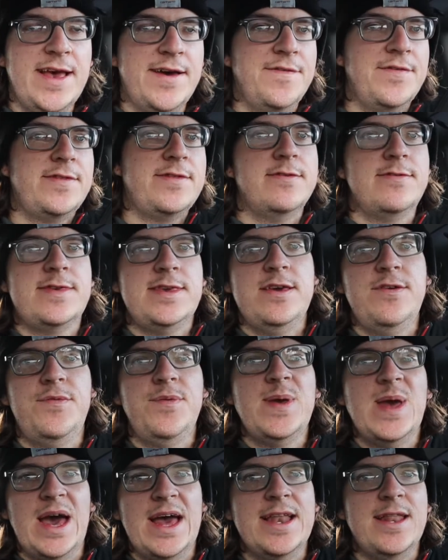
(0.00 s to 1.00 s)
office to see if
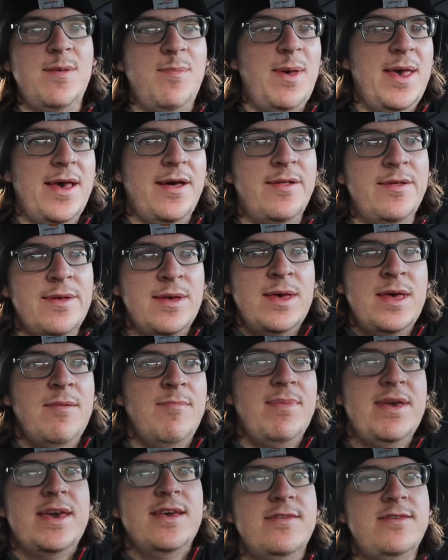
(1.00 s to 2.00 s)
we got any mail,
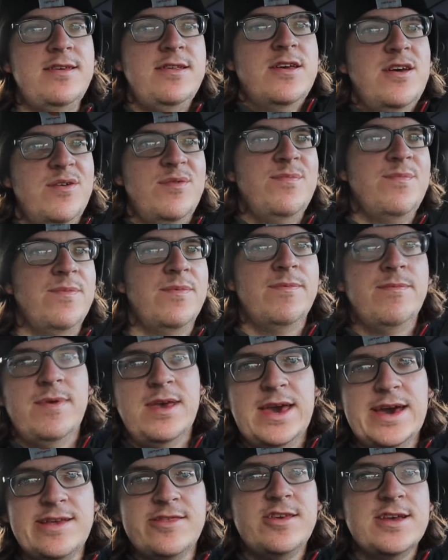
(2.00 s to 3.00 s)
because, you know,
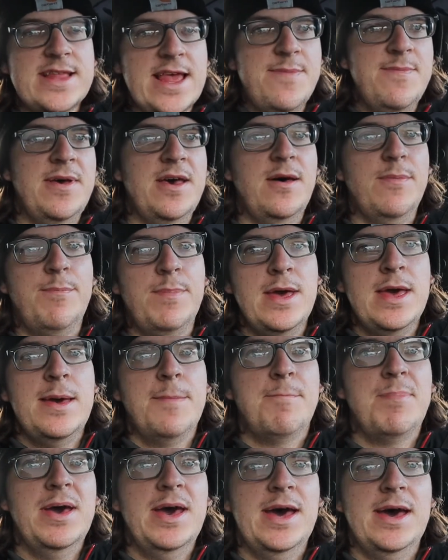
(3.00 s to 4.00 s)
gotta check that mail
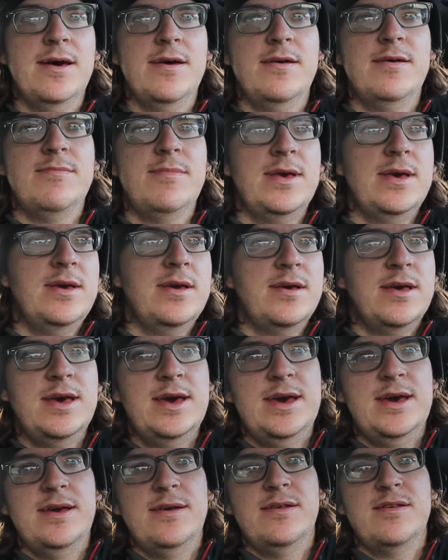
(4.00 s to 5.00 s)
uh,
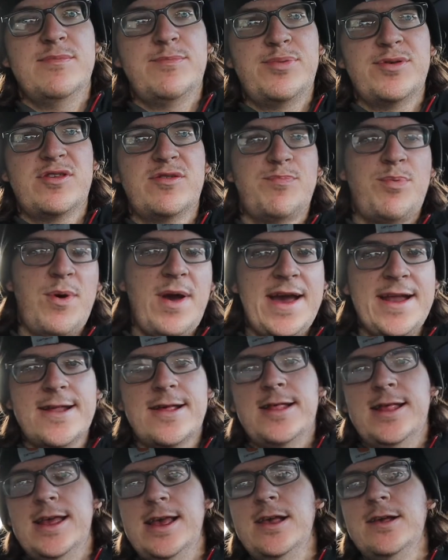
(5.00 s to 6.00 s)
uh,
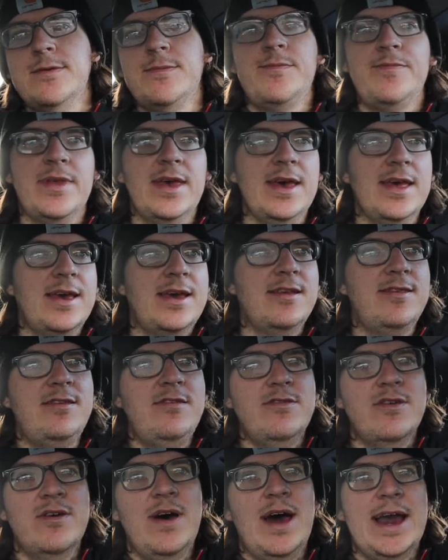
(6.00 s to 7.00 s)
sporadically, because, uh,
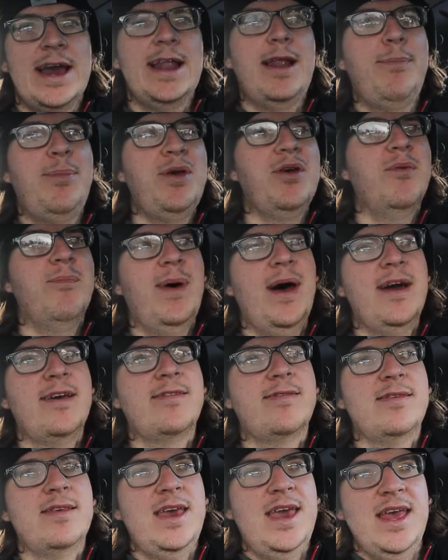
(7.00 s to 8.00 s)
you know, I got a P O
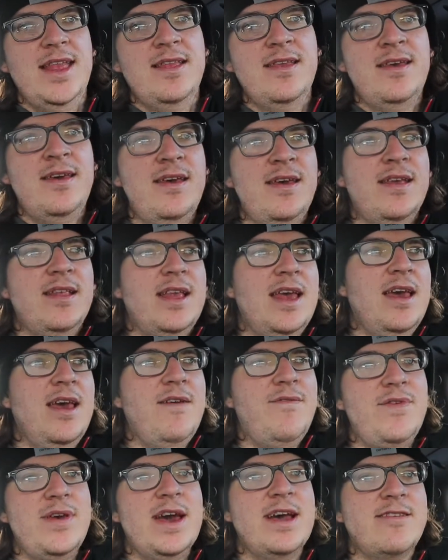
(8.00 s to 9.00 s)
box, and
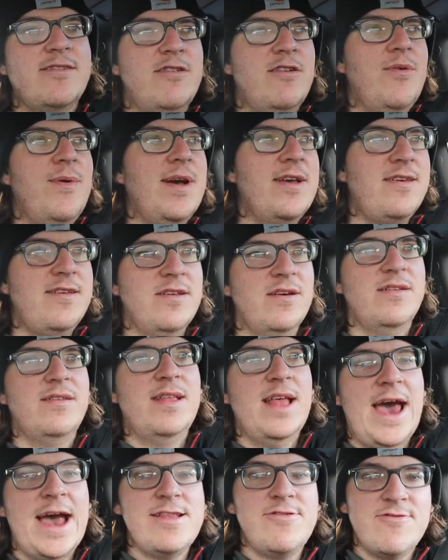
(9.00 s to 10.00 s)
if you guys aren't aware, you know,
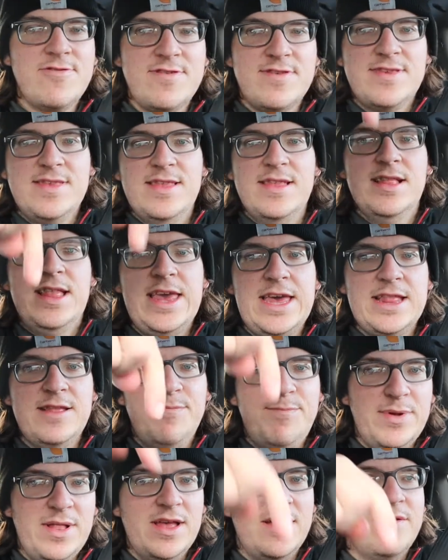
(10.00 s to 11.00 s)
the address is in the
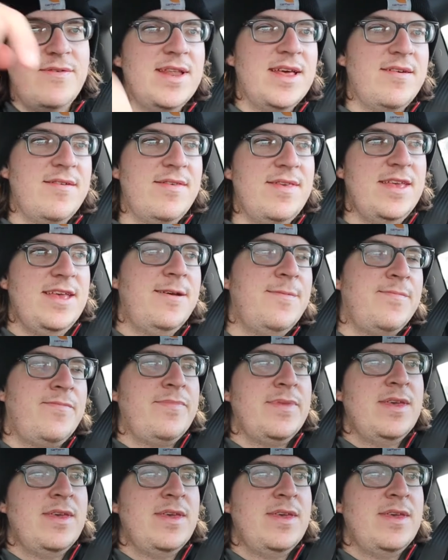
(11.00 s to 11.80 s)
link below and everything.